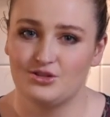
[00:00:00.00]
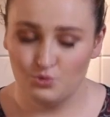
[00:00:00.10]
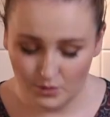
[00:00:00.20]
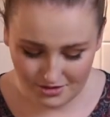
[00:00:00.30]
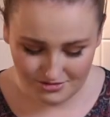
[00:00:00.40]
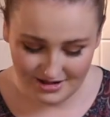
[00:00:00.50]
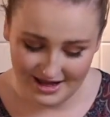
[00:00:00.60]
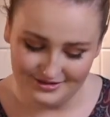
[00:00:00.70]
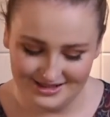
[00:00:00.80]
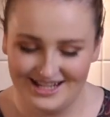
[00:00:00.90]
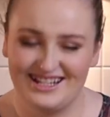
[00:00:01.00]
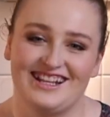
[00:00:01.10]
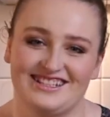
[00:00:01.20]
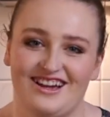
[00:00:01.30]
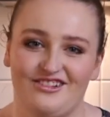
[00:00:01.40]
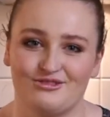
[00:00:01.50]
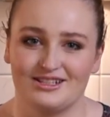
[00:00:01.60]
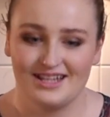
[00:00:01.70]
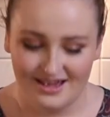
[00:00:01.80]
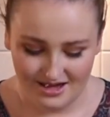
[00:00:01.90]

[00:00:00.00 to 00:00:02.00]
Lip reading: you will have stained hands afterwards.